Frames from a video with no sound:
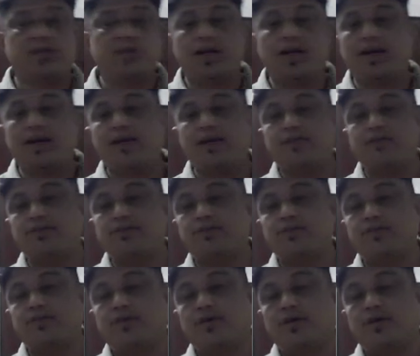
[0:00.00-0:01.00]
lines.
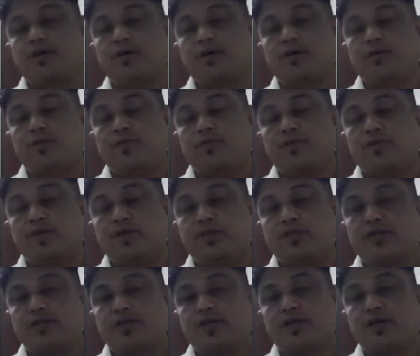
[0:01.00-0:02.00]
What
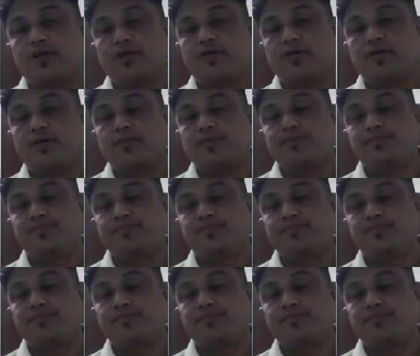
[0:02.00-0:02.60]
is curriculum?